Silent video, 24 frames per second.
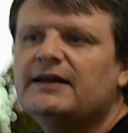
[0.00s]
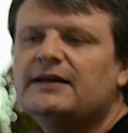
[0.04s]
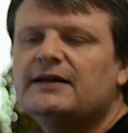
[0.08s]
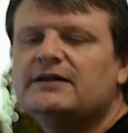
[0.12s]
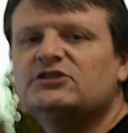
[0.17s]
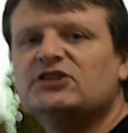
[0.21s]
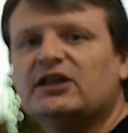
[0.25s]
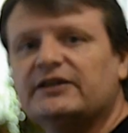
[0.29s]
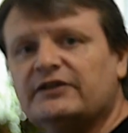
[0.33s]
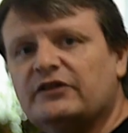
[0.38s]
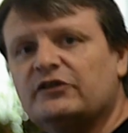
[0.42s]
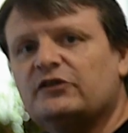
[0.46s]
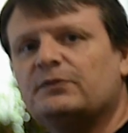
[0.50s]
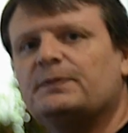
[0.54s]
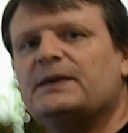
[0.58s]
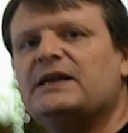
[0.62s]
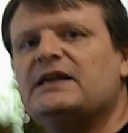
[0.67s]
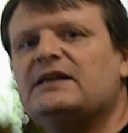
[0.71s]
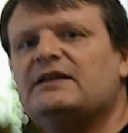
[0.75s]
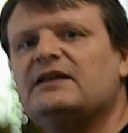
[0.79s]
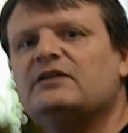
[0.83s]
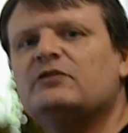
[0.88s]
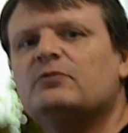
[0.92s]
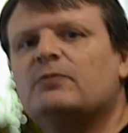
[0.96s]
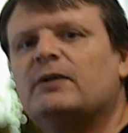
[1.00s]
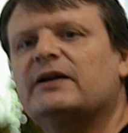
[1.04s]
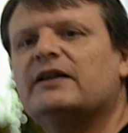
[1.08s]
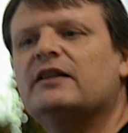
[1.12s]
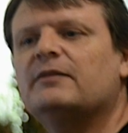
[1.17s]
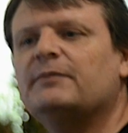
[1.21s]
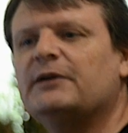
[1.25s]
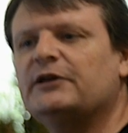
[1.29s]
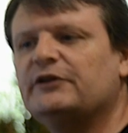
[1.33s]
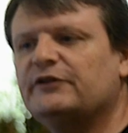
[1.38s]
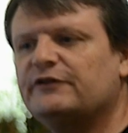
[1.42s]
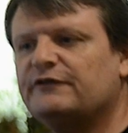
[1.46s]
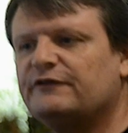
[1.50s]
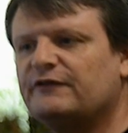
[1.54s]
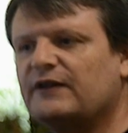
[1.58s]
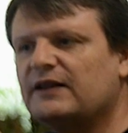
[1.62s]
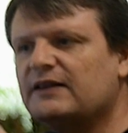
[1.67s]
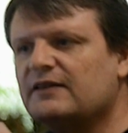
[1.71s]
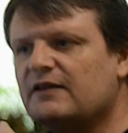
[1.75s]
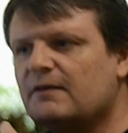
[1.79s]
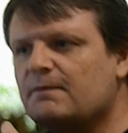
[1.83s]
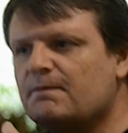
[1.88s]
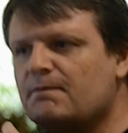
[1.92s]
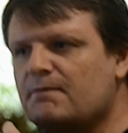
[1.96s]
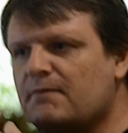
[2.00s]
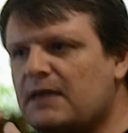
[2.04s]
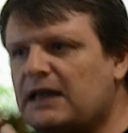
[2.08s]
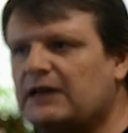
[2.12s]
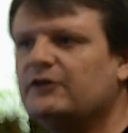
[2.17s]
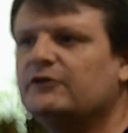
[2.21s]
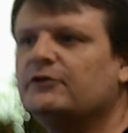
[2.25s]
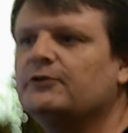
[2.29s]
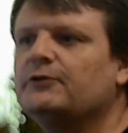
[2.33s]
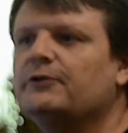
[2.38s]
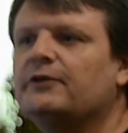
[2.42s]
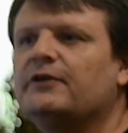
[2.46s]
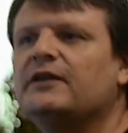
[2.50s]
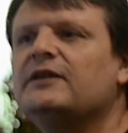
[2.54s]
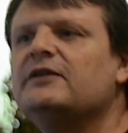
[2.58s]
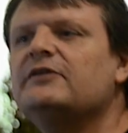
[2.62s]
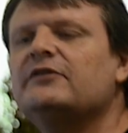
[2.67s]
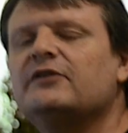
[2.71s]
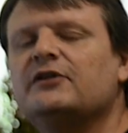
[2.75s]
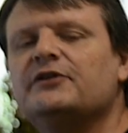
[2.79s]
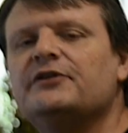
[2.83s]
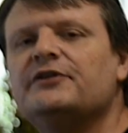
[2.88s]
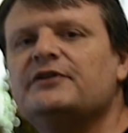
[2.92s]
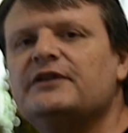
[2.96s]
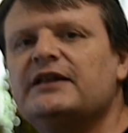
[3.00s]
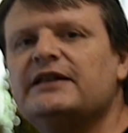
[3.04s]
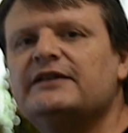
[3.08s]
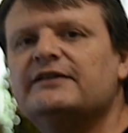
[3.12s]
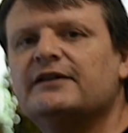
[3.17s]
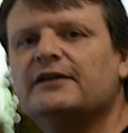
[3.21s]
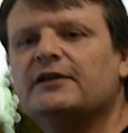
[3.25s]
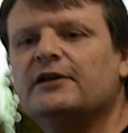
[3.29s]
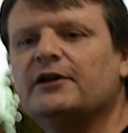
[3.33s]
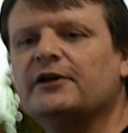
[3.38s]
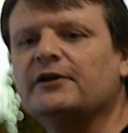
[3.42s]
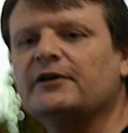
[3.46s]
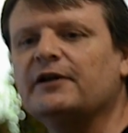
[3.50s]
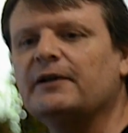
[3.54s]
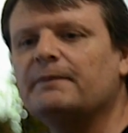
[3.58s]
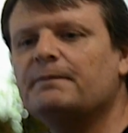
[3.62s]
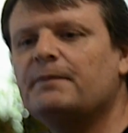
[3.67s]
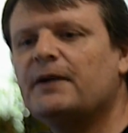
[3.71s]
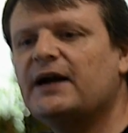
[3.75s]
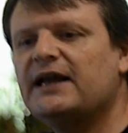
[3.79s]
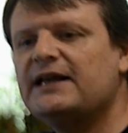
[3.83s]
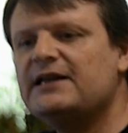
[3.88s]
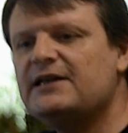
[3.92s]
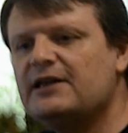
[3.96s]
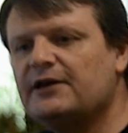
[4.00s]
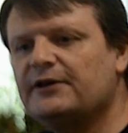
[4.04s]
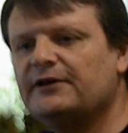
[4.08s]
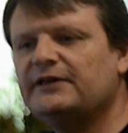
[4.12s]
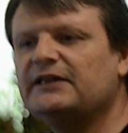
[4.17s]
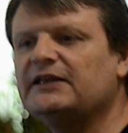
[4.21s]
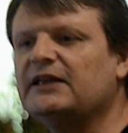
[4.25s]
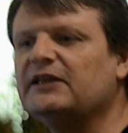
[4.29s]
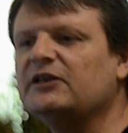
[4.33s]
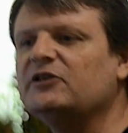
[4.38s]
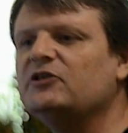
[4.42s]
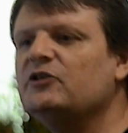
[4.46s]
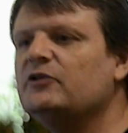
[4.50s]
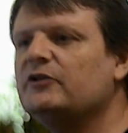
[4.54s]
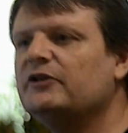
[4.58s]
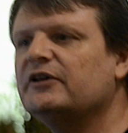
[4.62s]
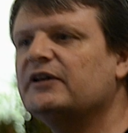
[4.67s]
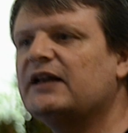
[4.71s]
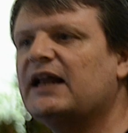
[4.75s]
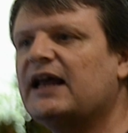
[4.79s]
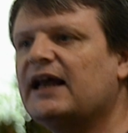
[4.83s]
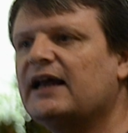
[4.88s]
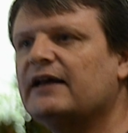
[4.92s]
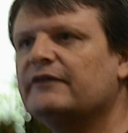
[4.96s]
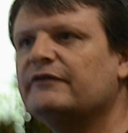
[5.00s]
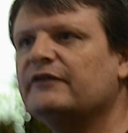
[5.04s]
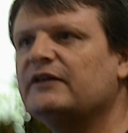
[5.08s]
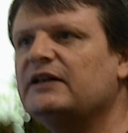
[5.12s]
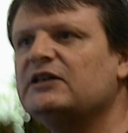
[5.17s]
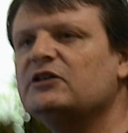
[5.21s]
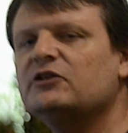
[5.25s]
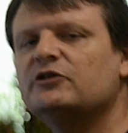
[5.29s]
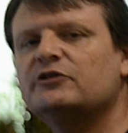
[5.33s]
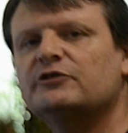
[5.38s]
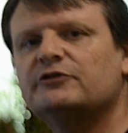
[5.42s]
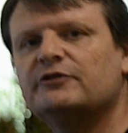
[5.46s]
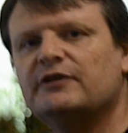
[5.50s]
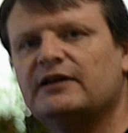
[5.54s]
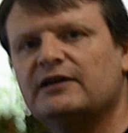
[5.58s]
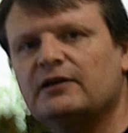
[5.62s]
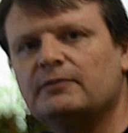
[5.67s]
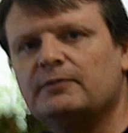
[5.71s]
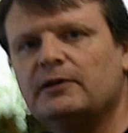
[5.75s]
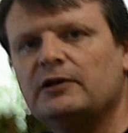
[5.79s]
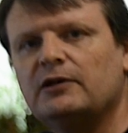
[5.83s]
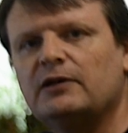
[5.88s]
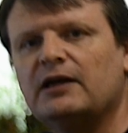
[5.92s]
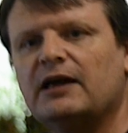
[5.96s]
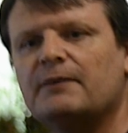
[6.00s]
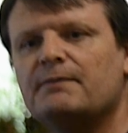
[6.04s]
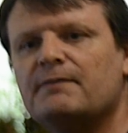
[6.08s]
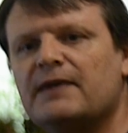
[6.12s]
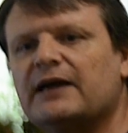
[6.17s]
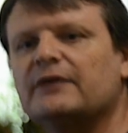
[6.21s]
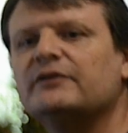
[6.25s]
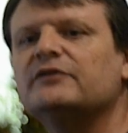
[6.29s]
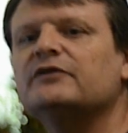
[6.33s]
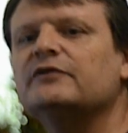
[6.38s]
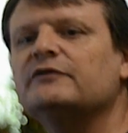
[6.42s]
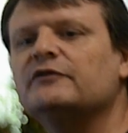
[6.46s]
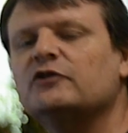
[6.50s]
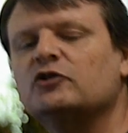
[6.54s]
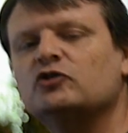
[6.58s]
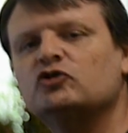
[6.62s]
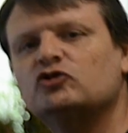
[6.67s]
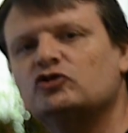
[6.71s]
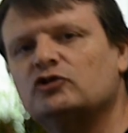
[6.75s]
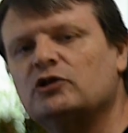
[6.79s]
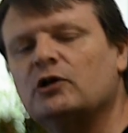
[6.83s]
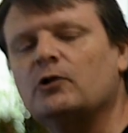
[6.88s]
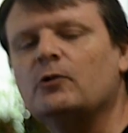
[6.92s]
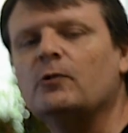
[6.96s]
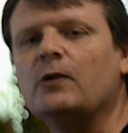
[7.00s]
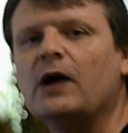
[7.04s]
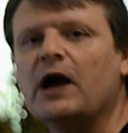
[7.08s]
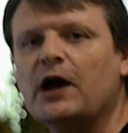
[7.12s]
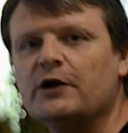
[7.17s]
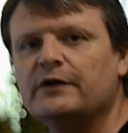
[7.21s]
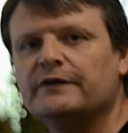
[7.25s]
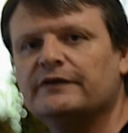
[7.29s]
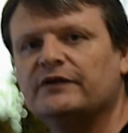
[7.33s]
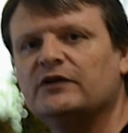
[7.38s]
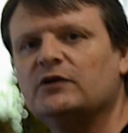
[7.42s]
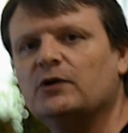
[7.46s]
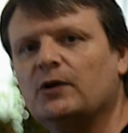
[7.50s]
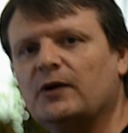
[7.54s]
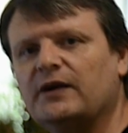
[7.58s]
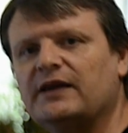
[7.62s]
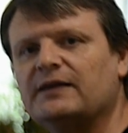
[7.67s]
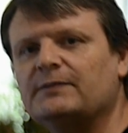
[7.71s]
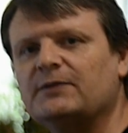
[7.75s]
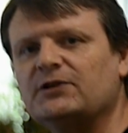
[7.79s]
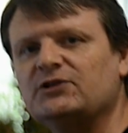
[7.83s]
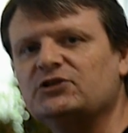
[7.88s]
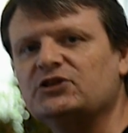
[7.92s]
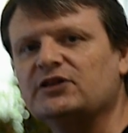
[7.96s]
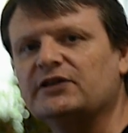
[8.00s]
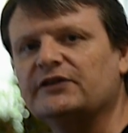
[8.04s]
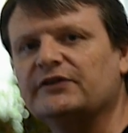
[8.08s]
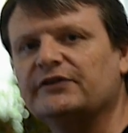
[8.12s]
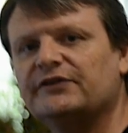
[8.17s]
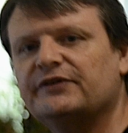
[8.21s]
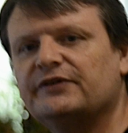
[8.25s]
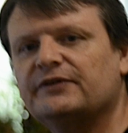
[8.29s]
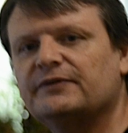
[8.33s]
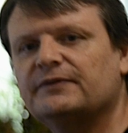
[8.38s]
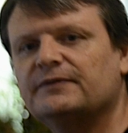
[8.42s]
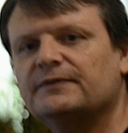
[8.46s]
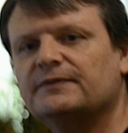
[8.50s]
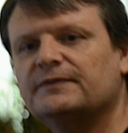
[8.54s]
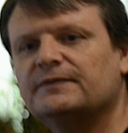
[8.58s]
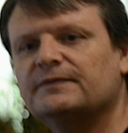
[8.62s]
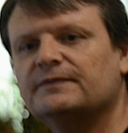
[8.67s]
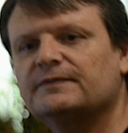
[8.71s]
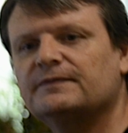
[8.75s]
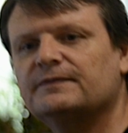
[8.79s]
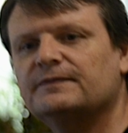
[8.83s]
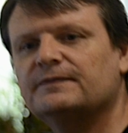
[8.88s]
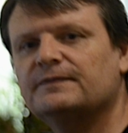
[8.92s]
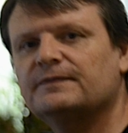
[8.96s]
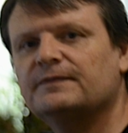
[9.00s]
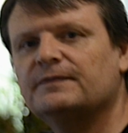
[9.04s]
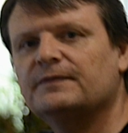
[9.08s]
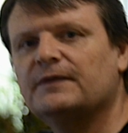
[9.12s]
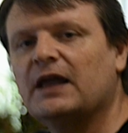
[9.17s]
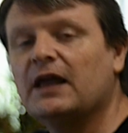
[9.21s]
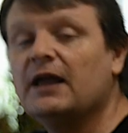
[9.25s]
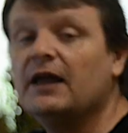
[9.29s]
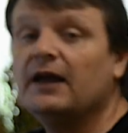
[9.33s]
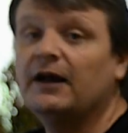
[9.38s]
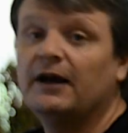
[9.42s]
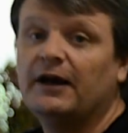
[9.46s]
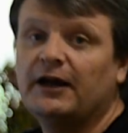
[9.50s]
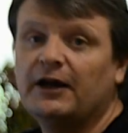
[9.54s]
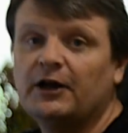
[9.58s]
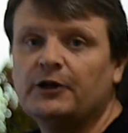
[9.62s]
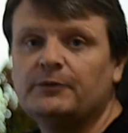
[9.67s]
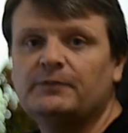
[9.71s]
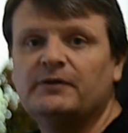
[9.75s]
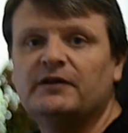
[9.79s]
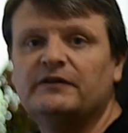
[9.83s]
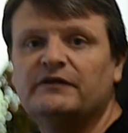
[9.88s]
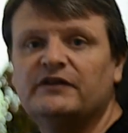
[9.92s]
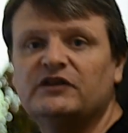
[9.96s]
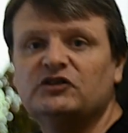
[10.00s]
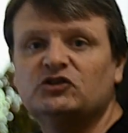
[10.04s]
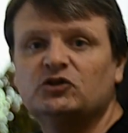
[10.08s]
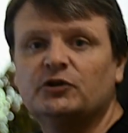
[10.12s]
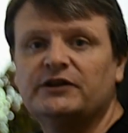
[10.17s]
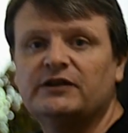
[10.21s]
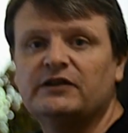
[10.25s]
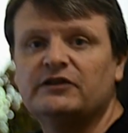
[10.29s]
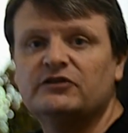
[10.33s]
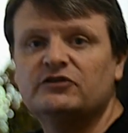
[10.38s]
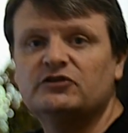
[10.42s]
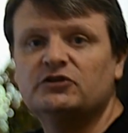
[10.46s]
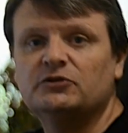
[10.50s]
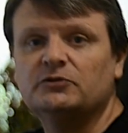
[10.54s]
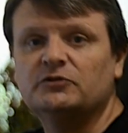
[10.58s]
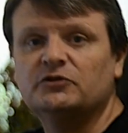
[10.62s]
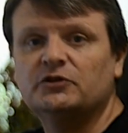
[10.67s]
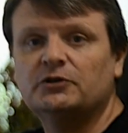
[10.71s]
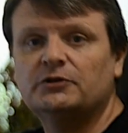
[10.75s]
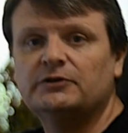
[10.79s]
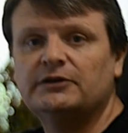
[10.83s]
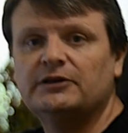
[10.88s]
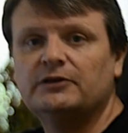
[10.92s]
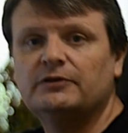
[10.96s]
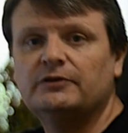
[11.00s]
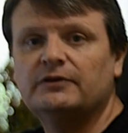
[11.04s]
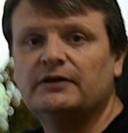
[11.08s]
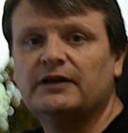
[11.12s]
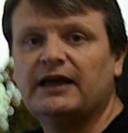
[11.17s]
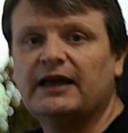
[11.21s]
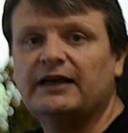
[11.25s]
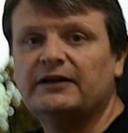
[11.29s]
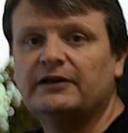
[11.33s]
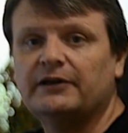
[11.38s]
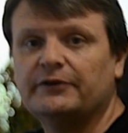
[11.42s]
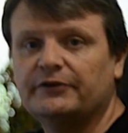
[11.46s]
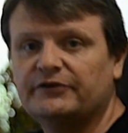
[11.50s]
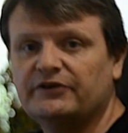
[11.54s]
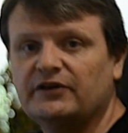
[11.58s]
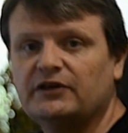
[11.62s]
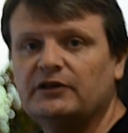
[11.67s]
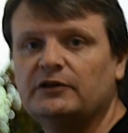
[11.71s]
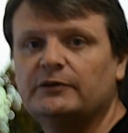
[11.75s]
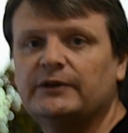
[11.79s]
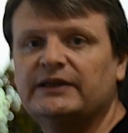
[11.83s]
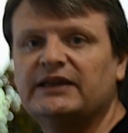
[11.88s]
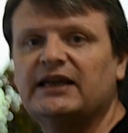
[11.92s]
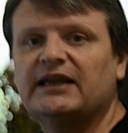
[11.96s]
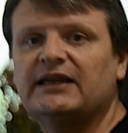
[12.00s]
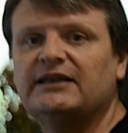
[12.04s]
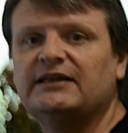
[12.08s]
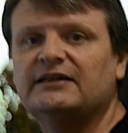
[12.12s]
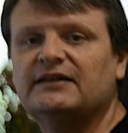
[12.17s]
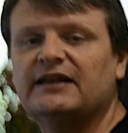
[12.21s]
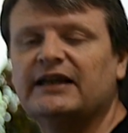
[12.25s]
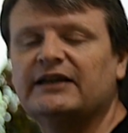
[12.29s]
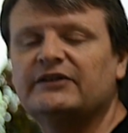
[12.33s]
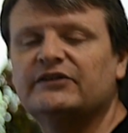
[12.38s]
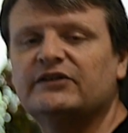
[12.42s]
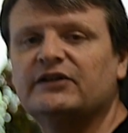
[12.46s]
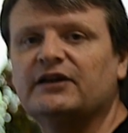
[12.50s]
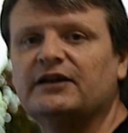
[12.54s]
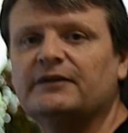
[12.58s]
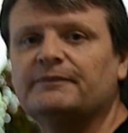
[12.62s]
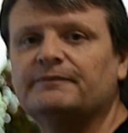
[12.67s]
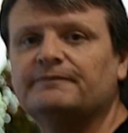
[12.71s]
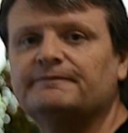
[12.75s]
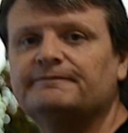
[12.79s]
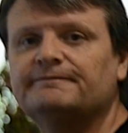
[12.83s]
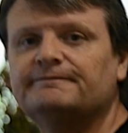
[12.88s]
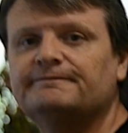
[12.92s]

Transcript: Shutter speed is one of the most fundamental things that you need to learn, and by learning it you can have an incredible amount of control over your images. I hope you've enjoyed this tutorial, and I'll see you again next time.